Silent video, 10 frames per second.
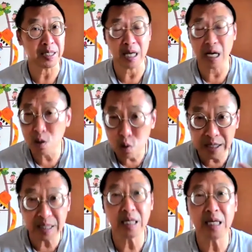And you can
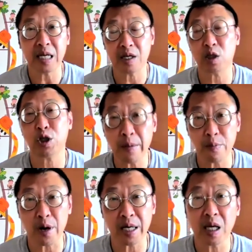see that the share
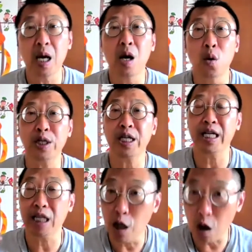price, which in the
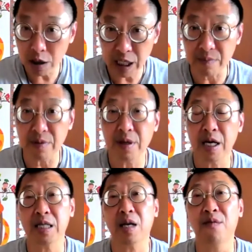long term
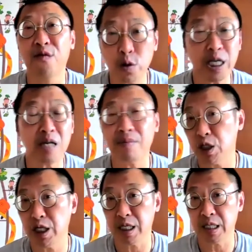is a voting
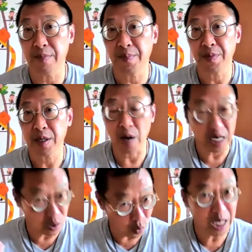machine, and a
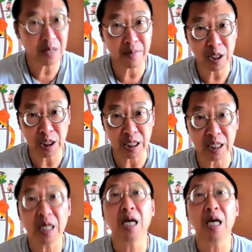weighing machine,